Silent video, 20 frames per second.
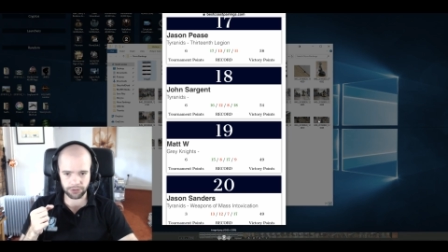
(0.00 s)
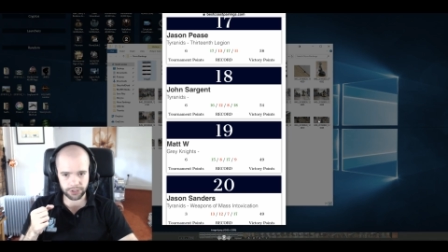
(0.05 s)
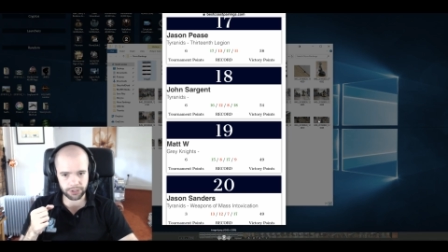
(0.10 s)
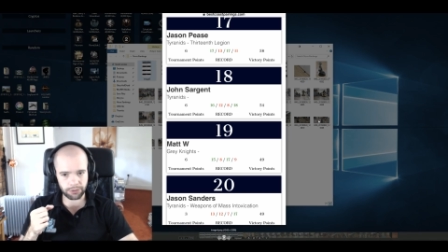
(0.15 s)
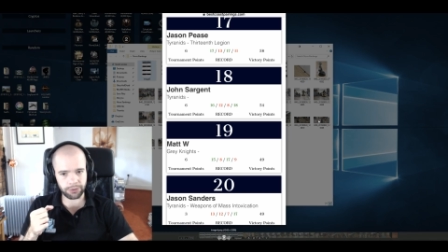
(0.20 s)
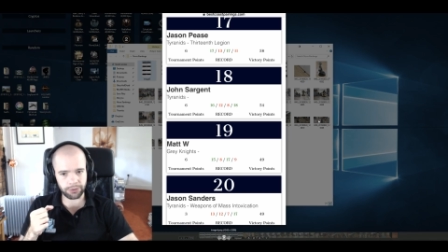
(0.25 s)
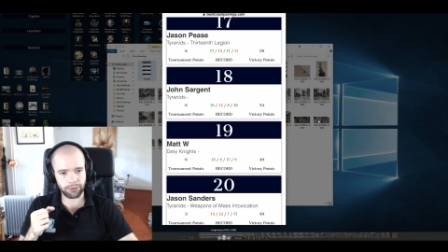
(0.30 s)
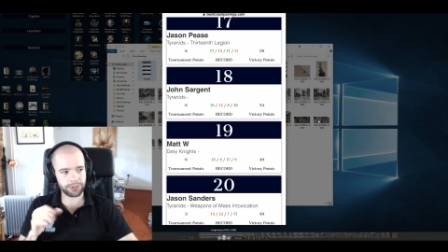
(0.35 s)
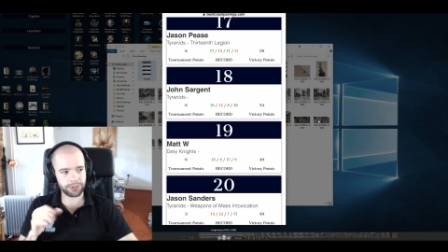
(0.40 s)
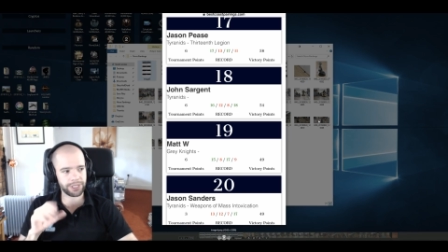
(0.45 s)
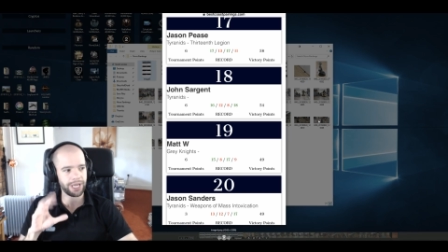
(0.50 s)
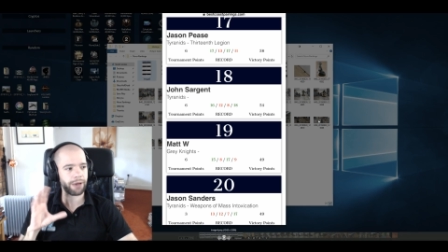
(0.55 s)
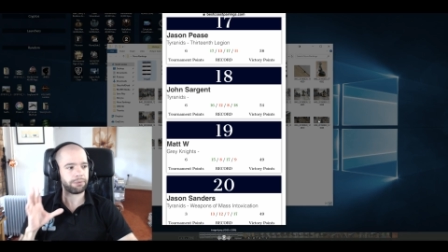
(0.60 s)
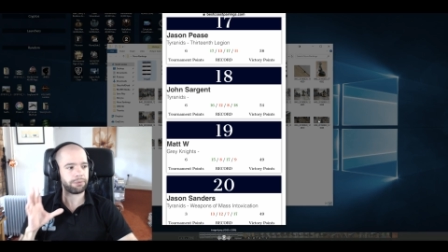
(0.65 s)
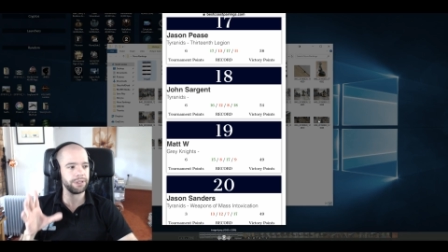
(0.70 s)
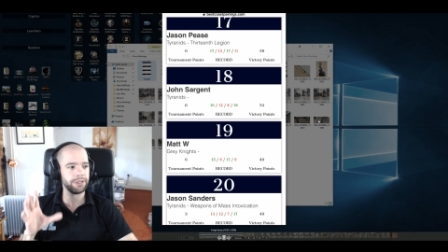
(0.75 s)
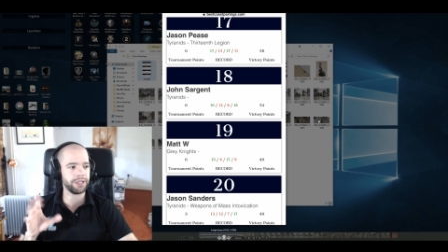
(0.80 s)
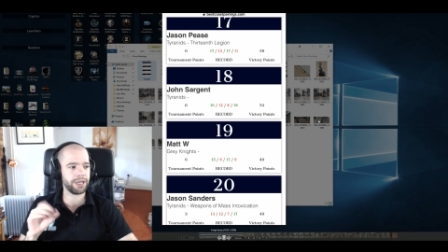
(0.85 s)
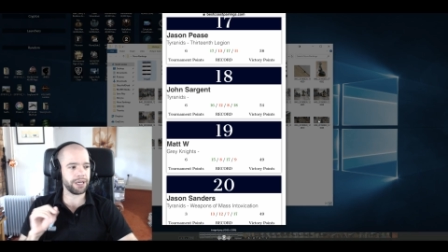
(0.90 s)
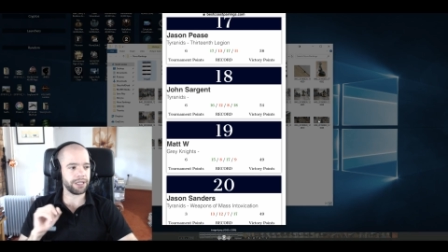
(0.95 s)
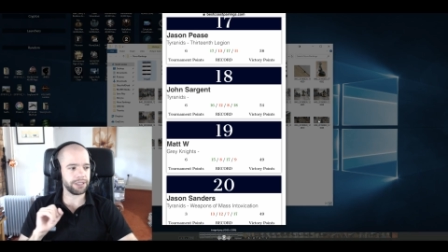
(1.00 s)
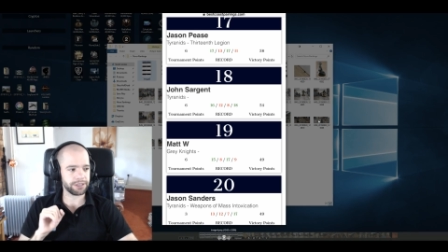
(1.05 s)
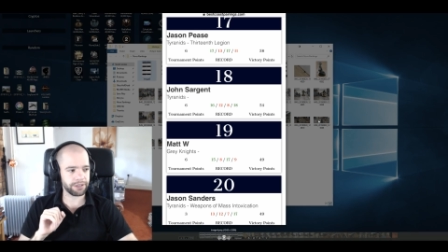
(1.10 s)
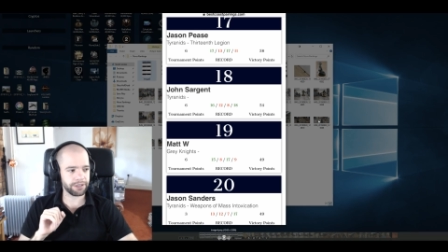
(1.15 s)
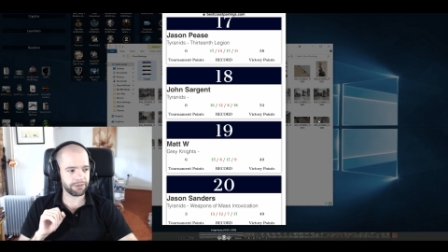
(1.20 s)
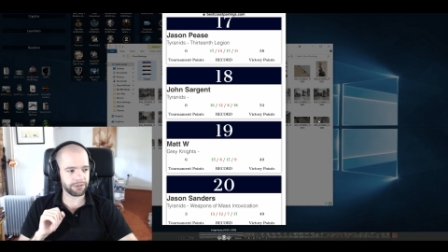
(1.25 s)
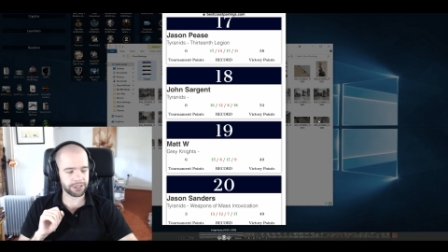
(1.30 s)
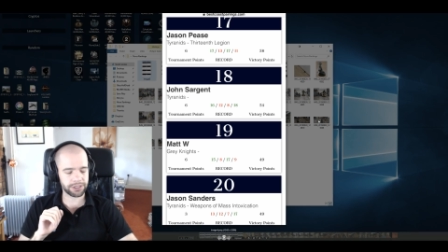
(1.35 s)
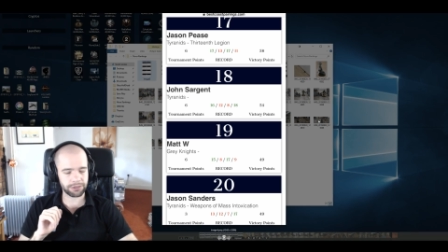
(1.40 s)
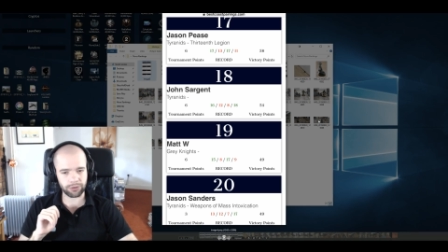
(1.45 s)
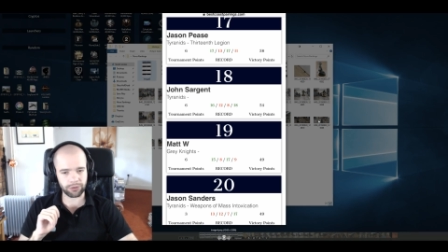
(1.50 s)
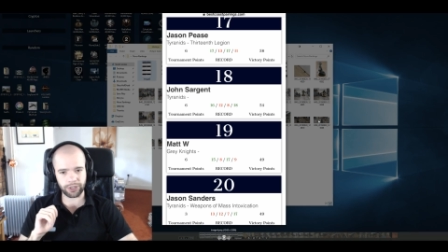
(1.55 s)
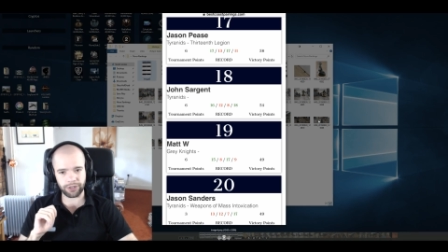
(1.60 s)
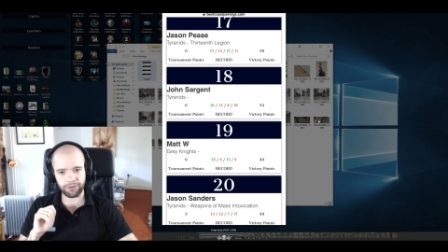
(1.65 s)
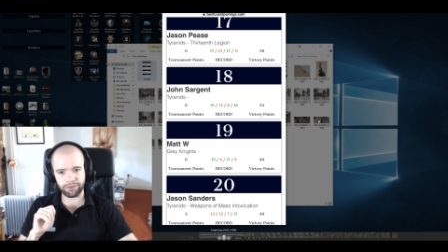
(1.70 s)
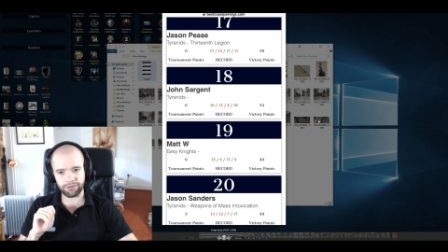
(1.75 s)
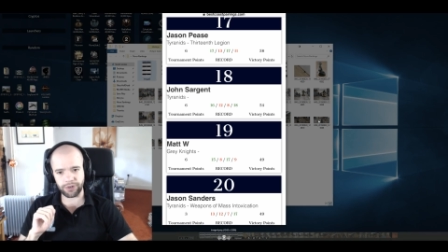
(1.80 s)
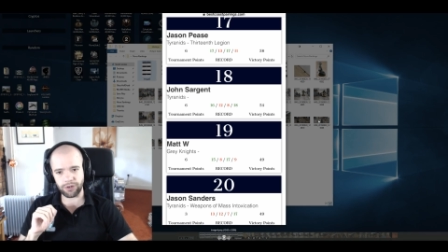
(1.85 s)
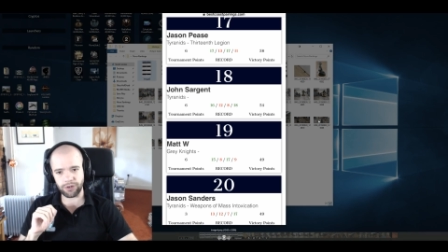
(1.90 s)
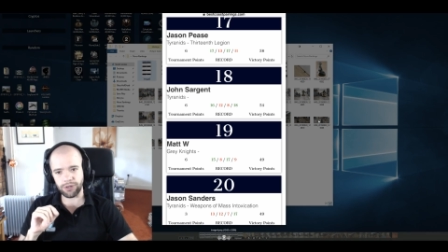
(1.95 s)
so we know what's happening there. He's giving us some good
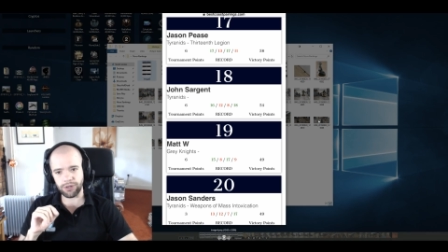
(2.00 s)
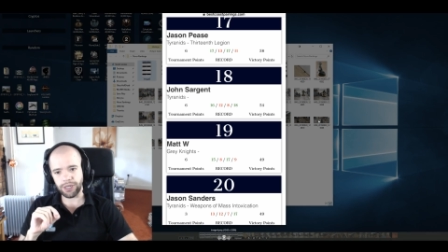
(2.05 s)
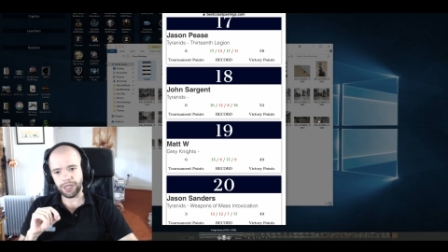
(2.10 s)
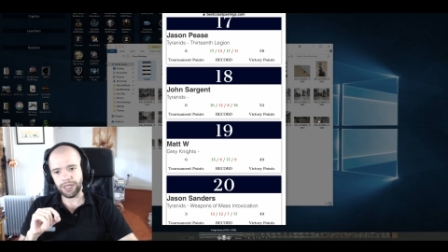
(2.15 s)
info.